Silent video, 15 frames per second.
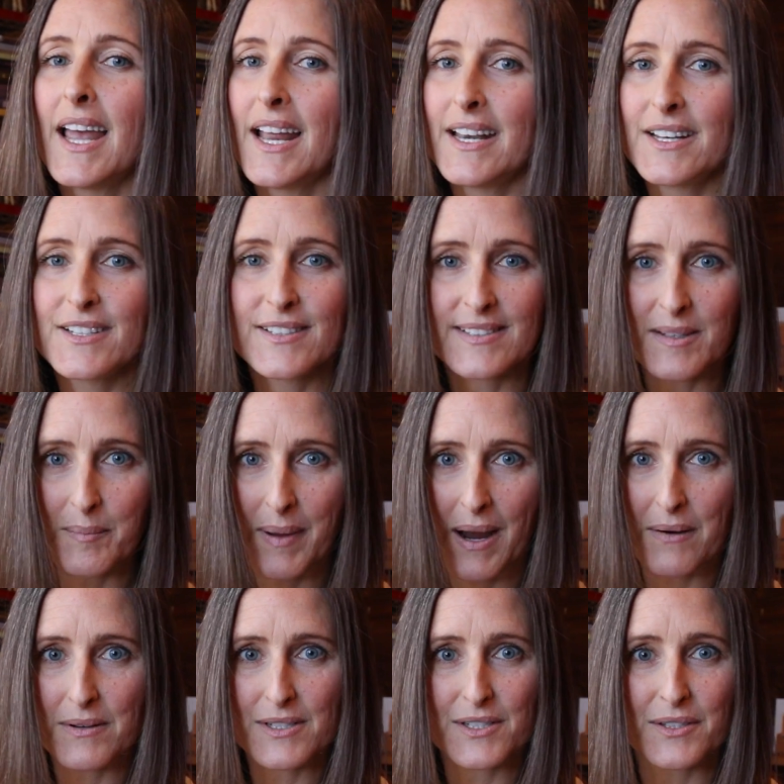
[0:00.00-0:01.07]
and it just
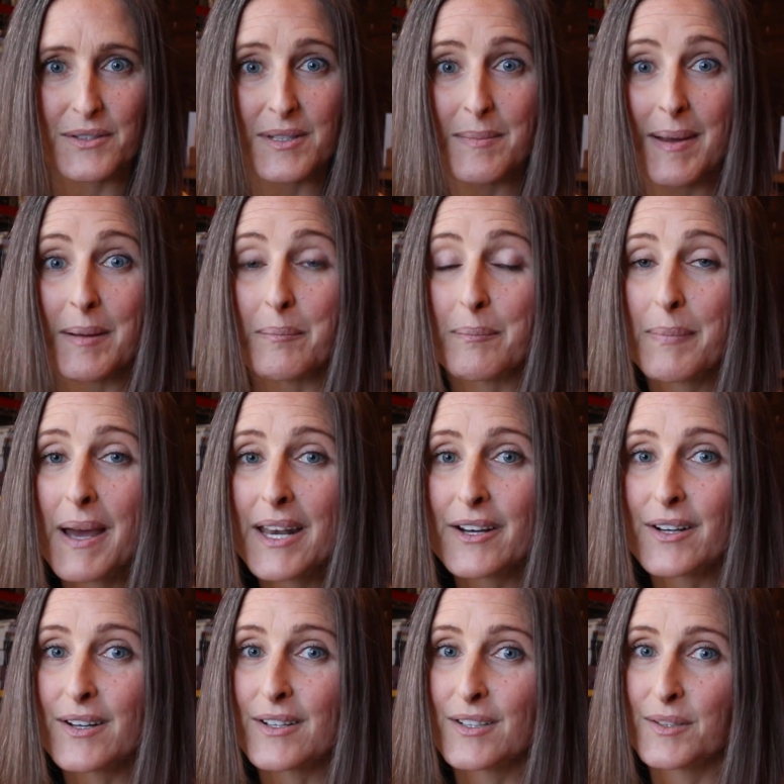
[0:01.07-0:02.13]
empowers you to make
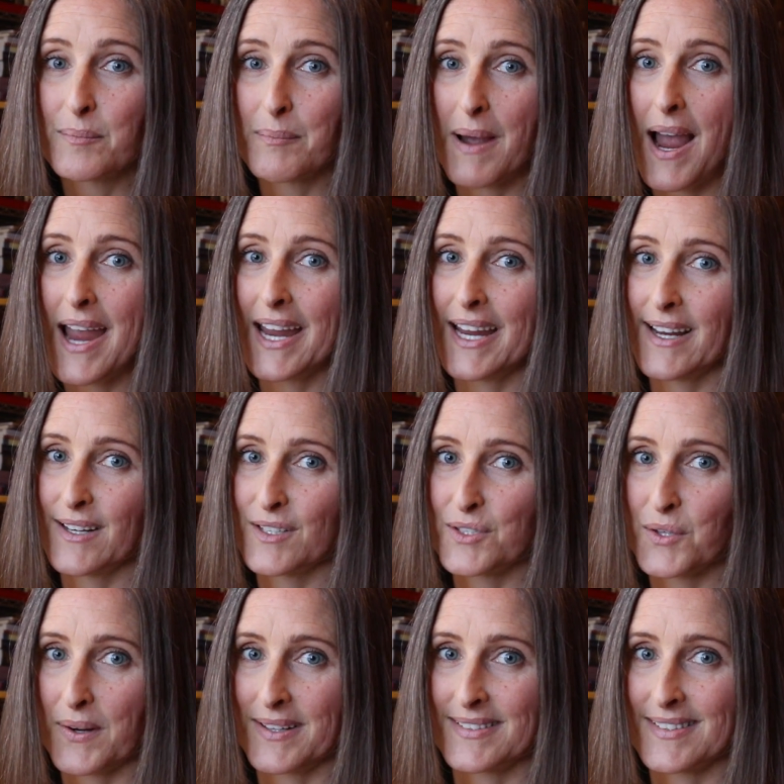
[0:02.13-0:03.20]
better buying
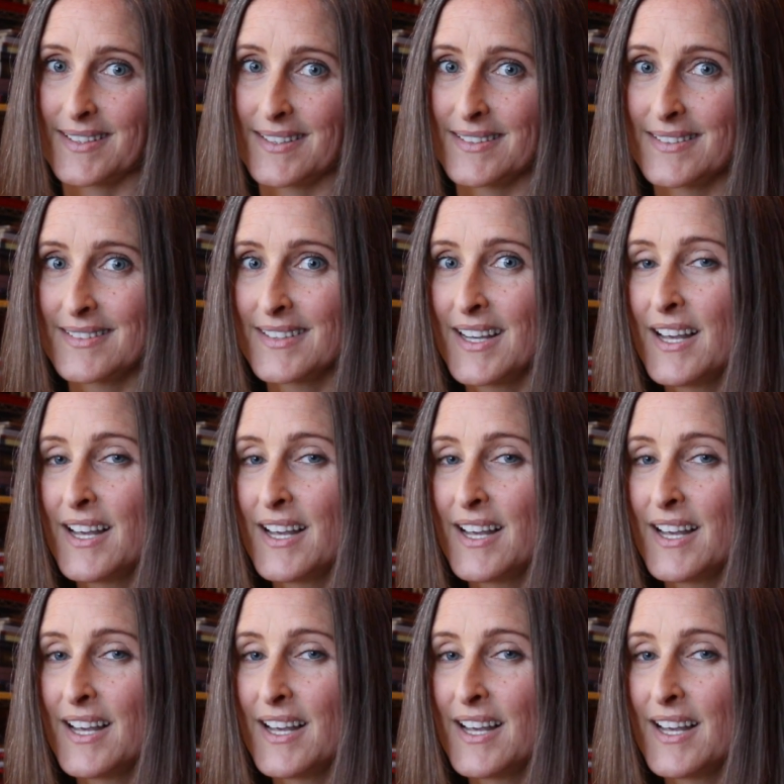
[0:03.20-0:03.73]
choices.